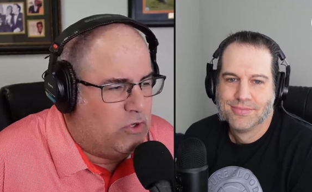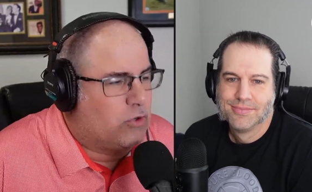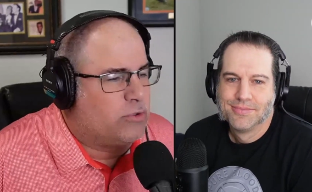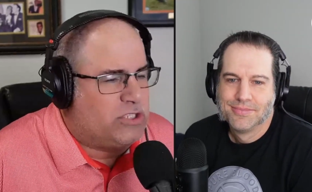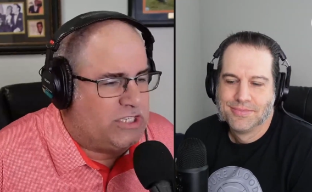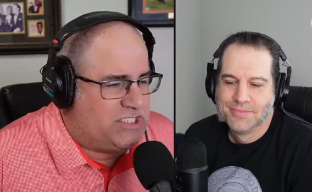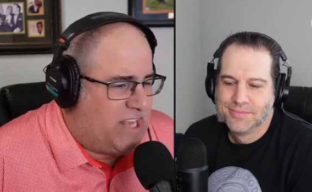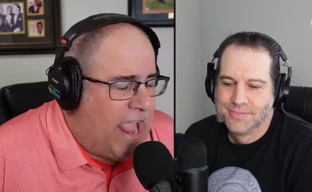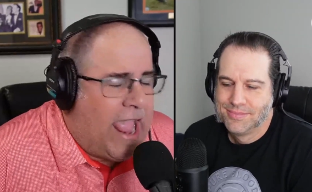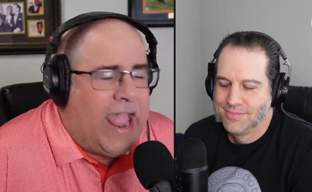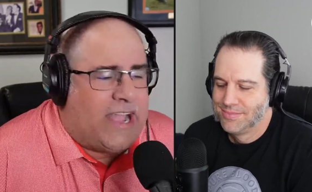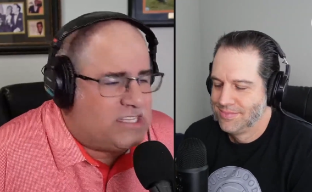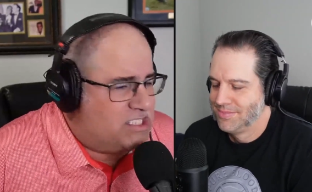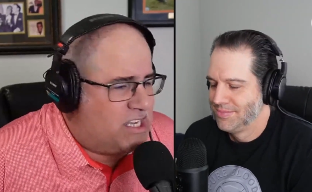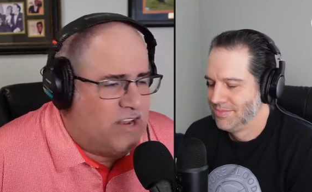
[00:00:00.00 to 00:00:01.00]
Speaker 1: You're just
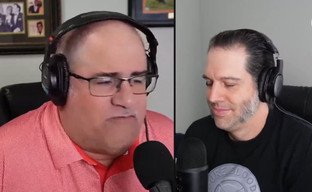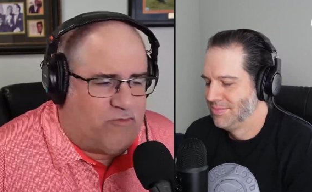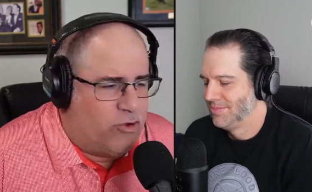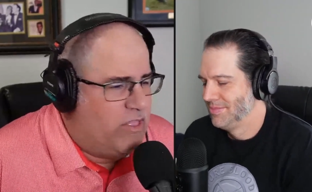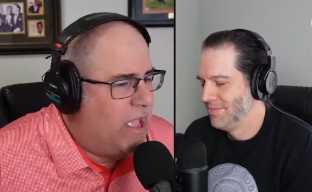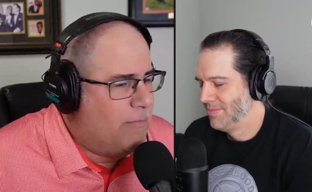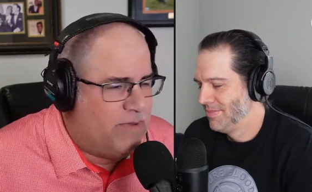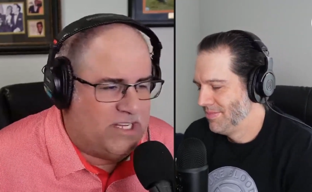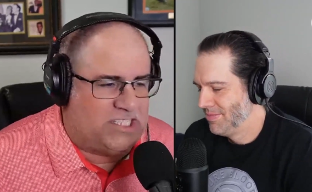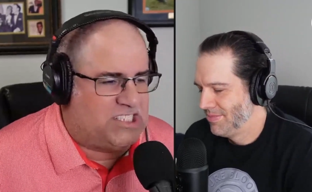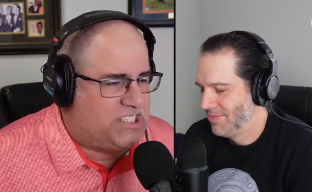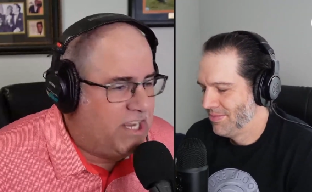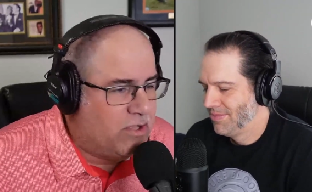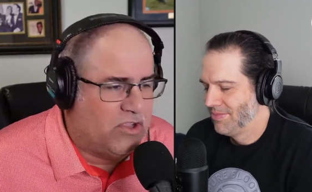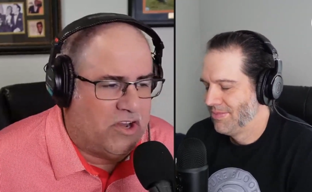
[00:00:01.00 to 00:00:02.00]
asking for them to
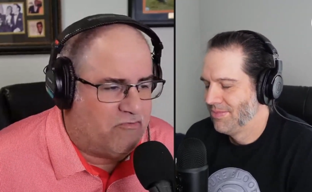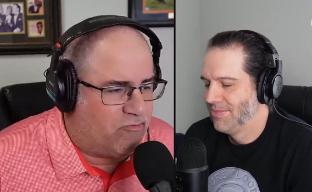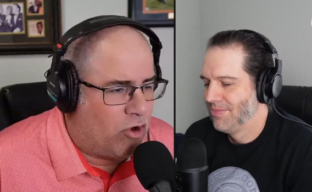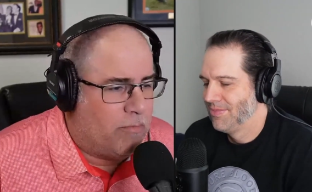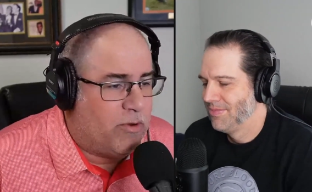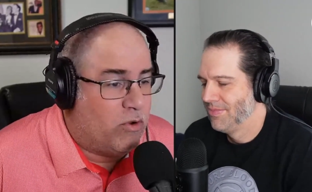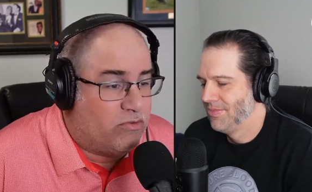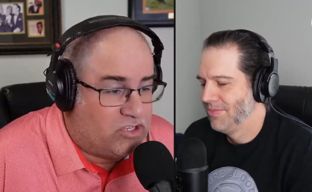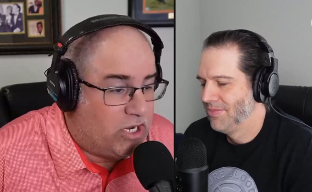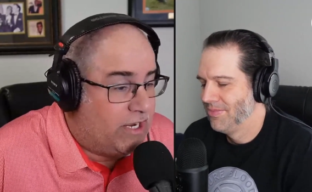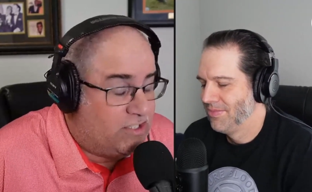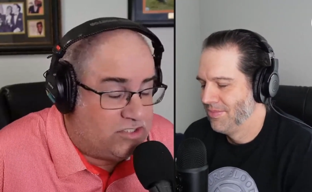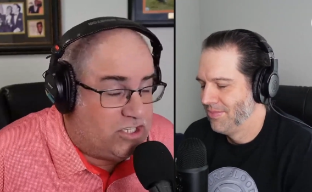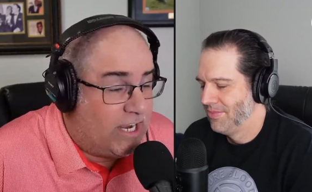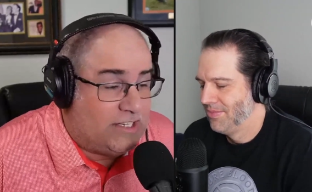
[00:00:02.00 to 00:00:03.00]
steal it from you,
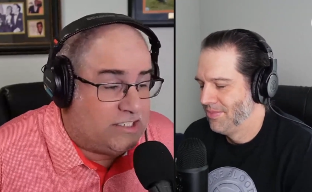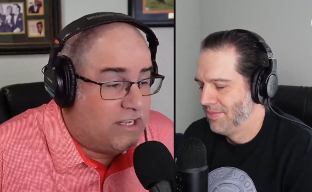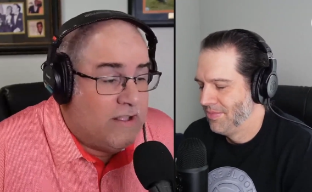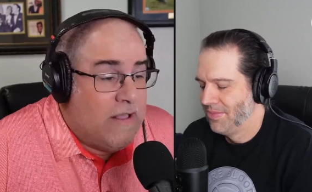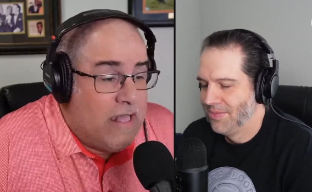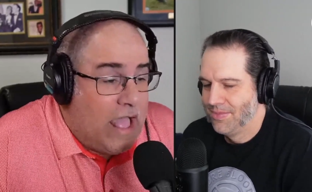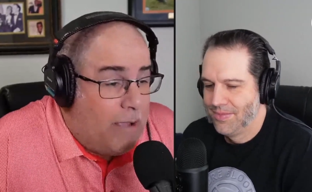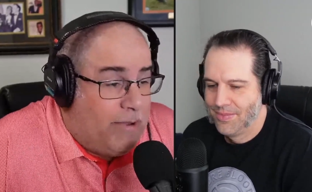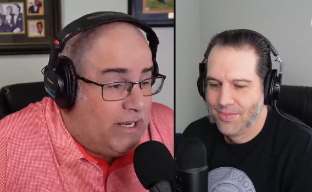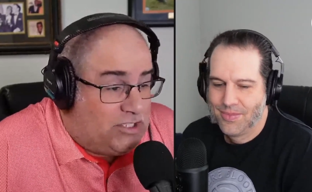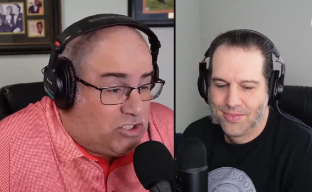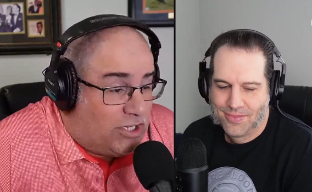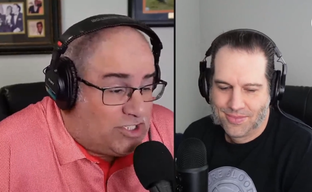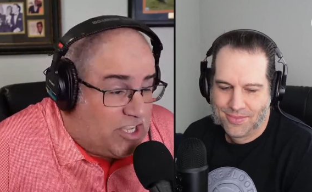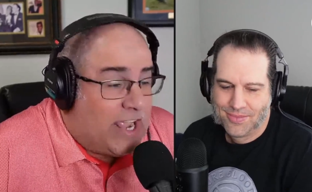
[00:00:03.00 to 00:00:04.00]
J- Jason. I mean,
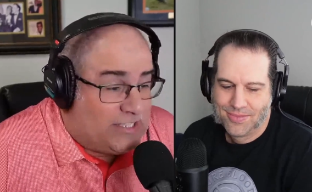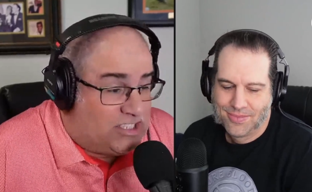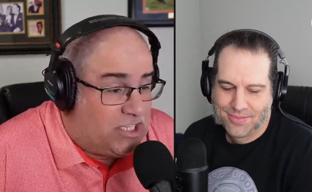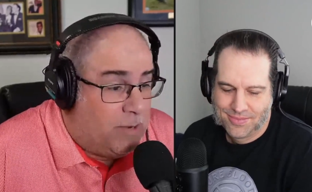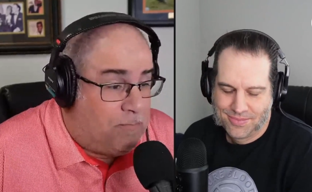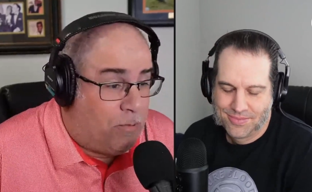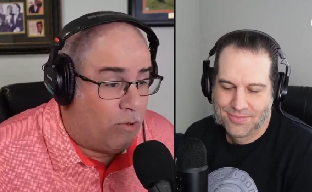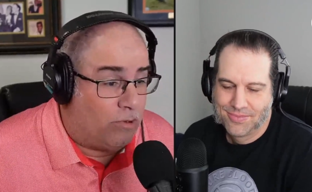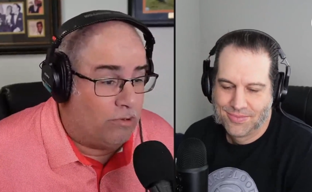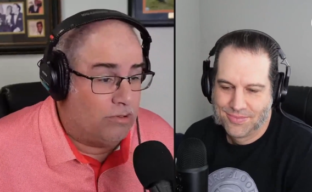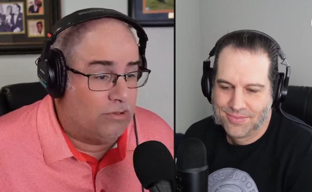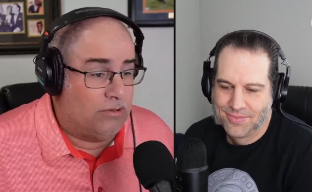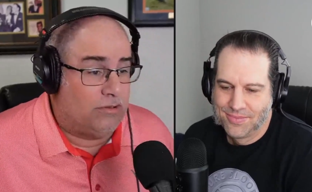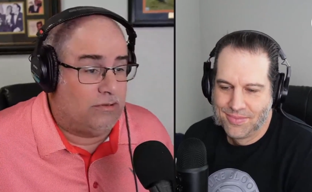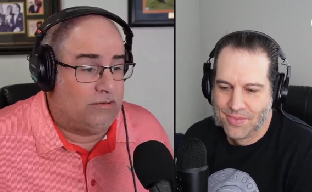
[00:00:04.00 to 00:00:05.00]
it's just that simple.
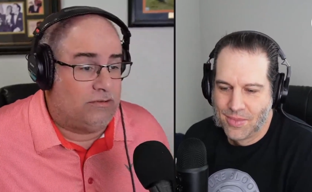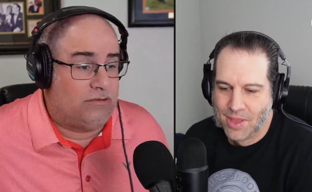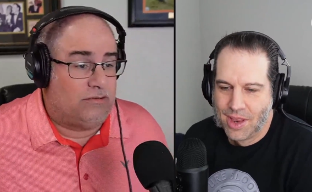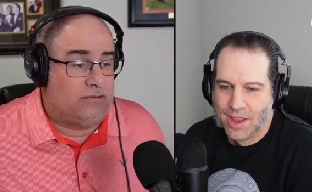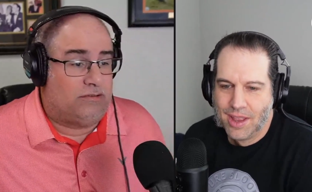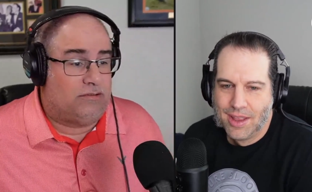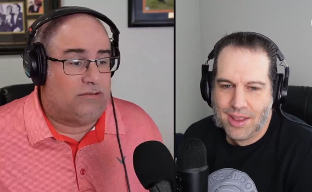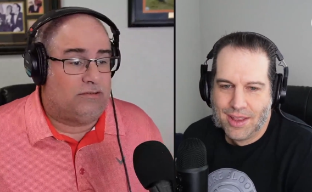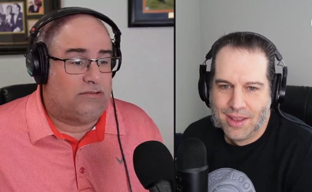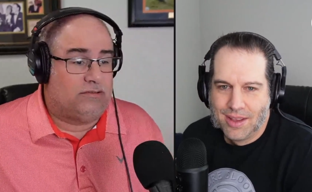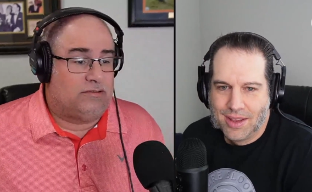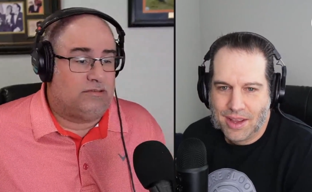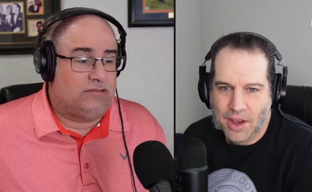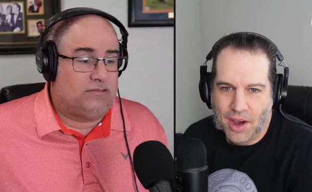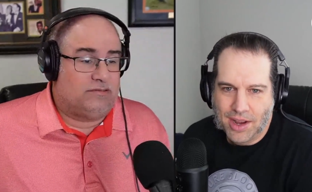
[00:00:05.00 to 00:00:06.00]

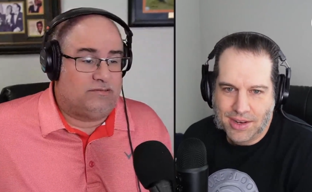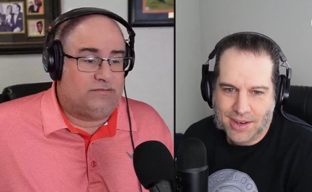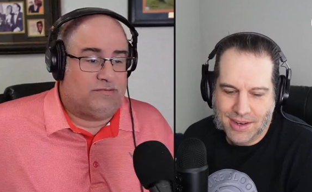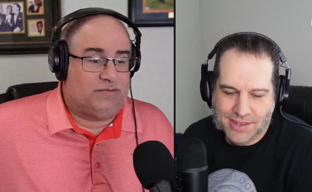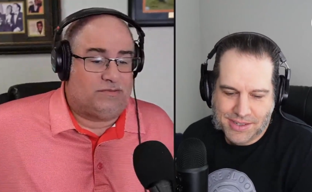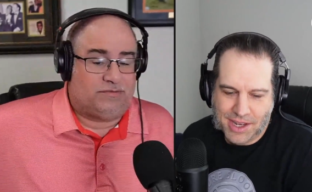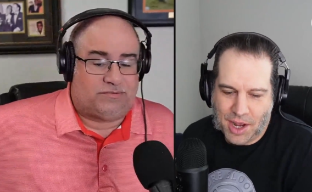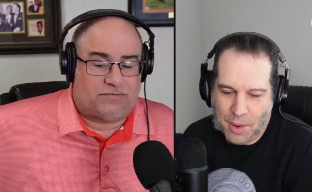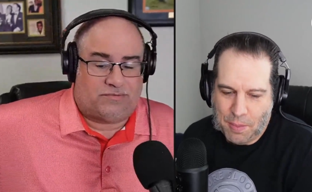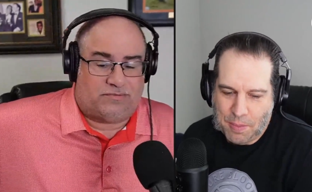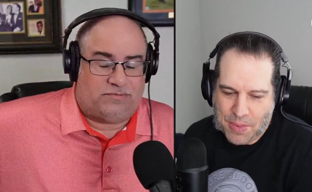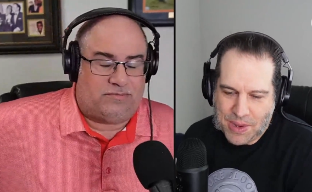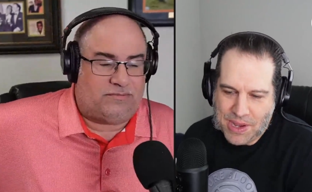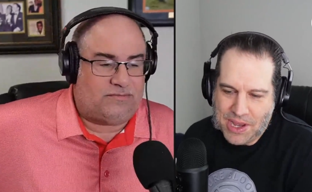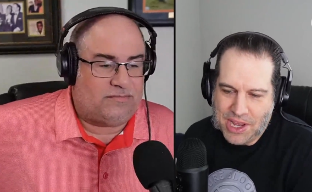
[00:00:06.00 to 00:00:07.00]
Speaker 2: Yeah, I saw a
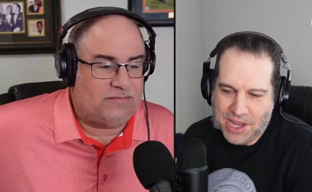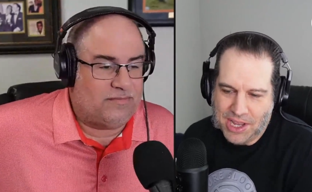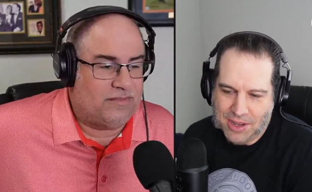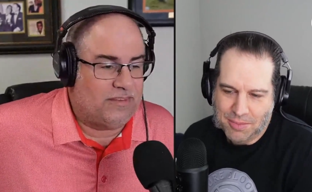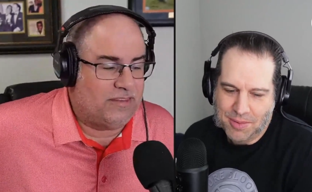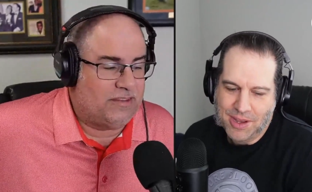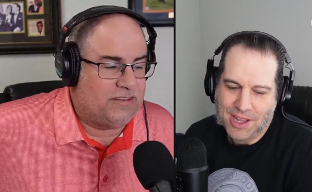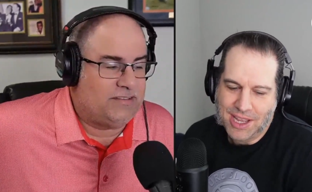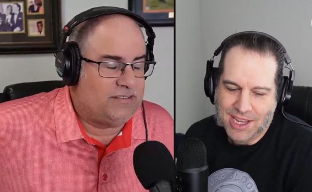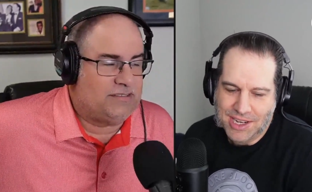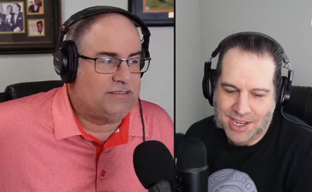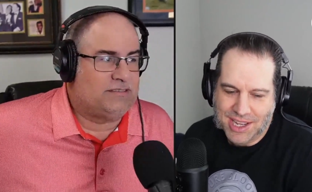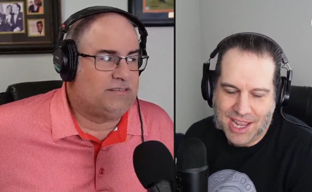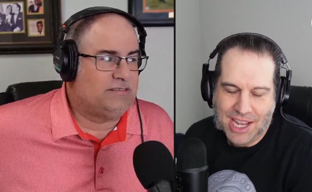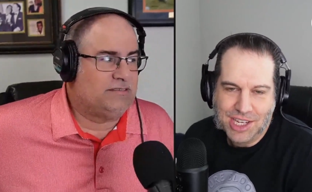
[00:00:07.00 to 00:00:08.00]
big, big
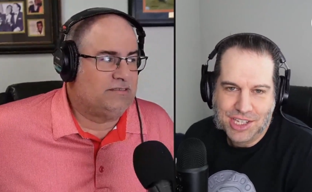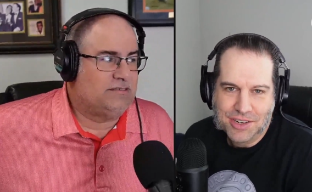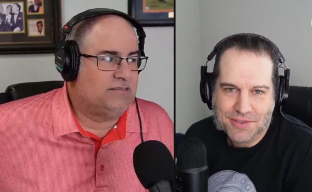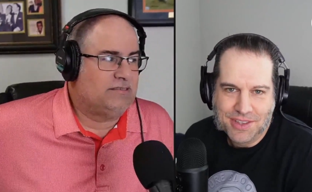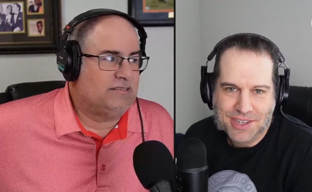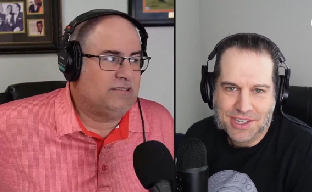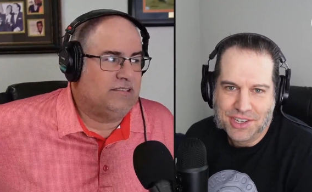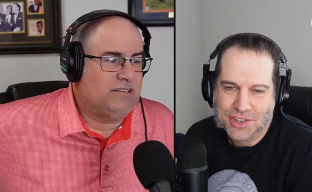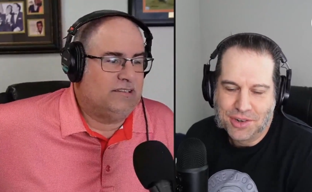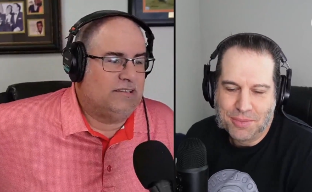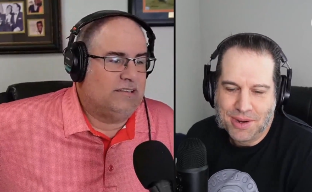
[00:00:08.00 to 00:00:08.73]
indication of the digital